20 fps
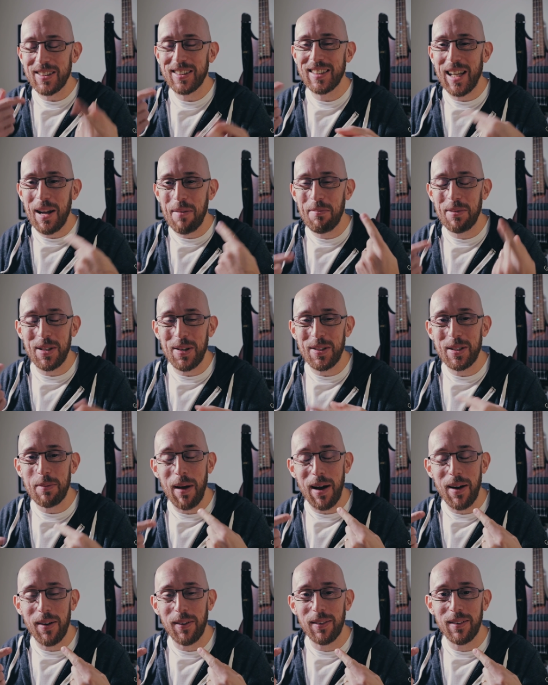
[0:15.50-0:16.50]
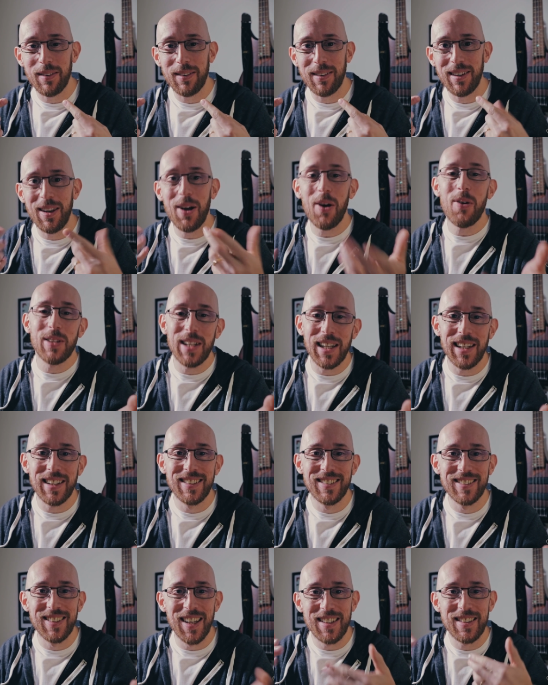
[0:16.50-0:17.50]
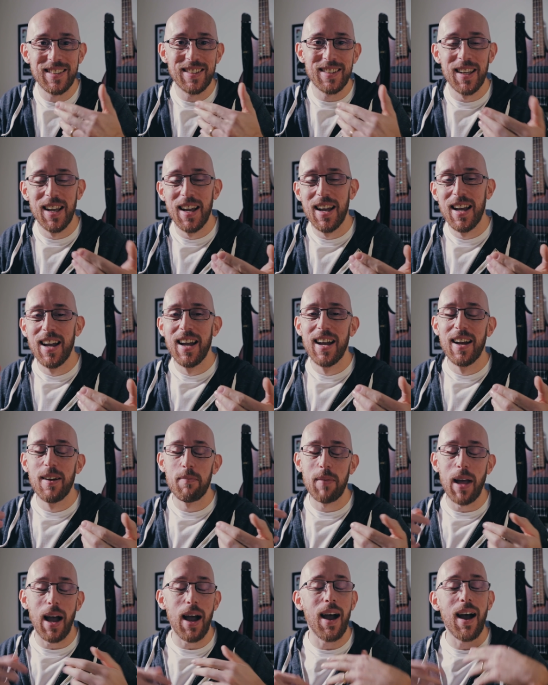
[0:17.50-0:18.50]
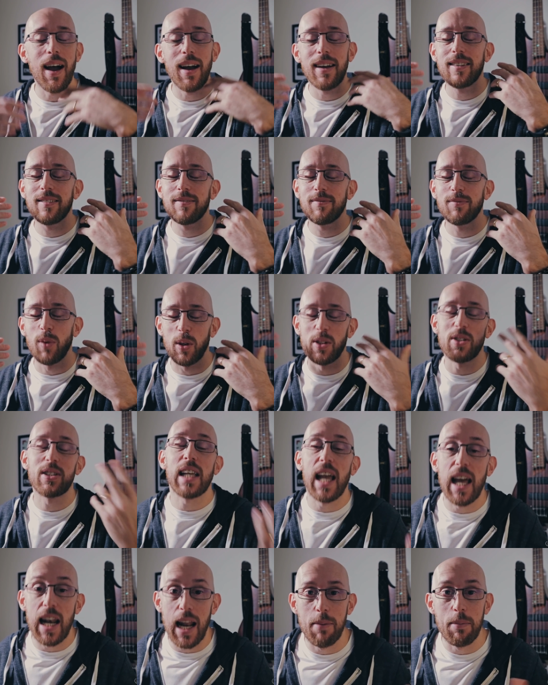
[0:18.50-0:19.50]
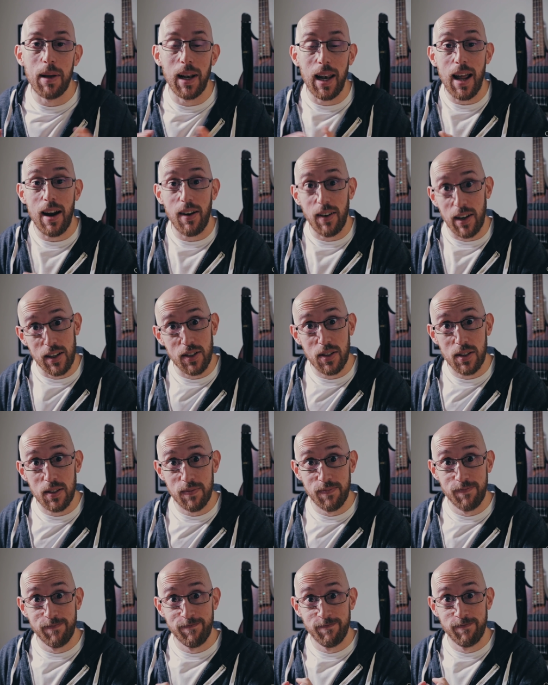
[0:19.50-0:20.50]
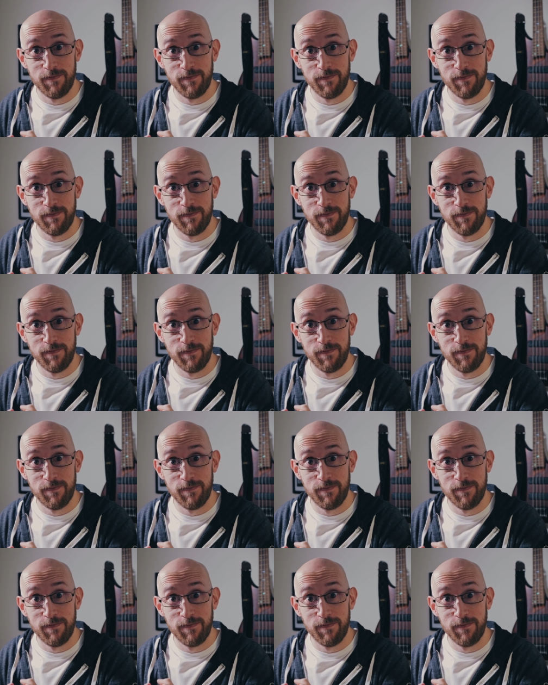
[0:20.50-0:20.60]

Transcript: because the episode's about loading. It's... Once again, I'm hilarious.